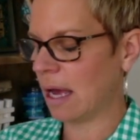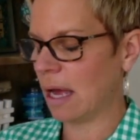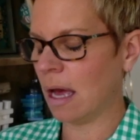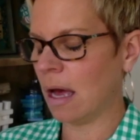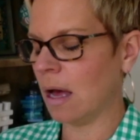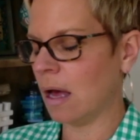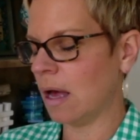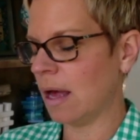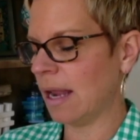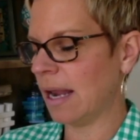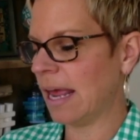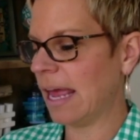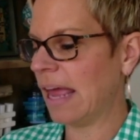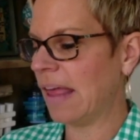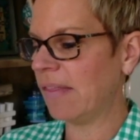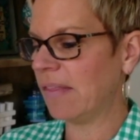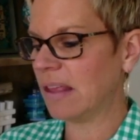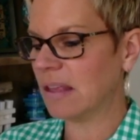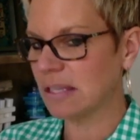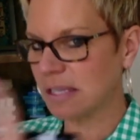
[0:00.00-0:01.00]

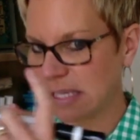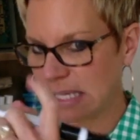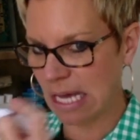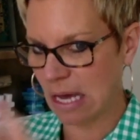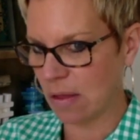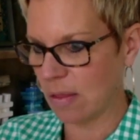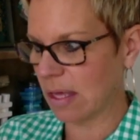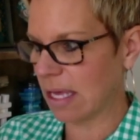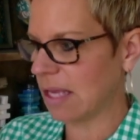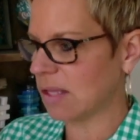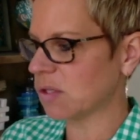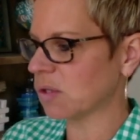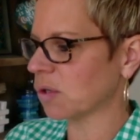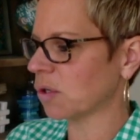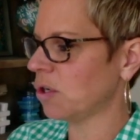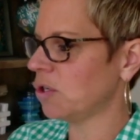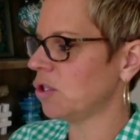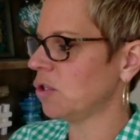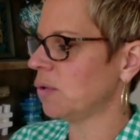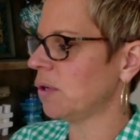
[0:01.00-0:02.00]
And this is how the kids are
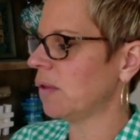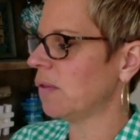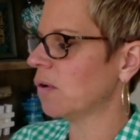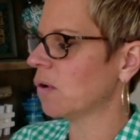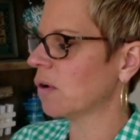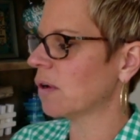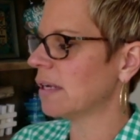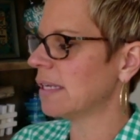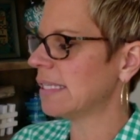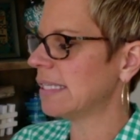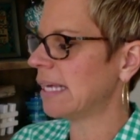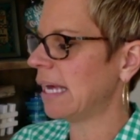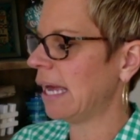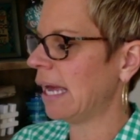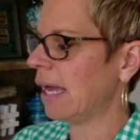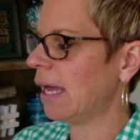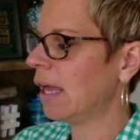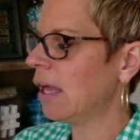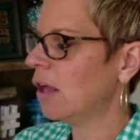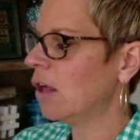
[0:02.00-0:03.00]
going to do it. They're going
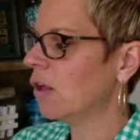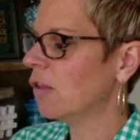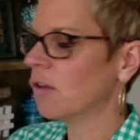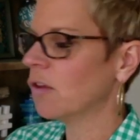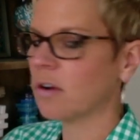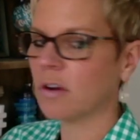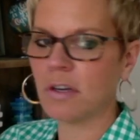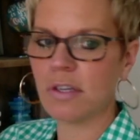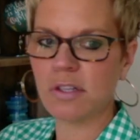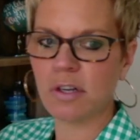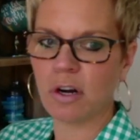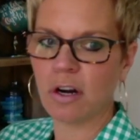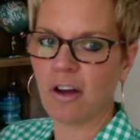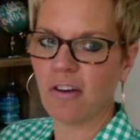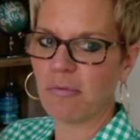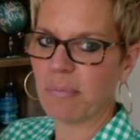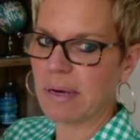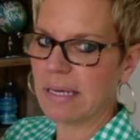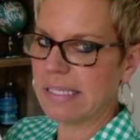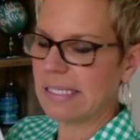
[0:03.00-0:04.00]
to start
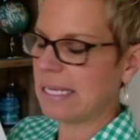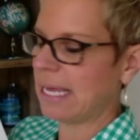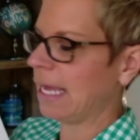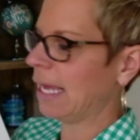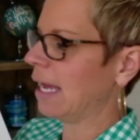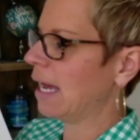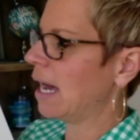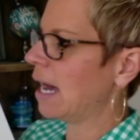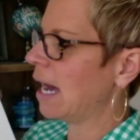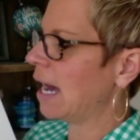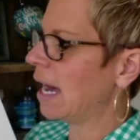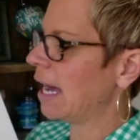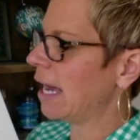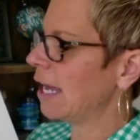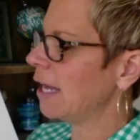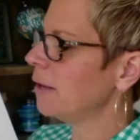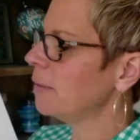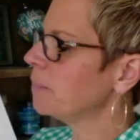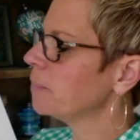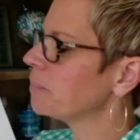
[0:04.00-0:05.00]
off by saying,
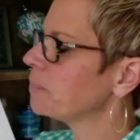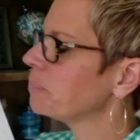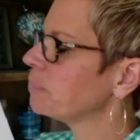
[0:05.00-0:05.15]
I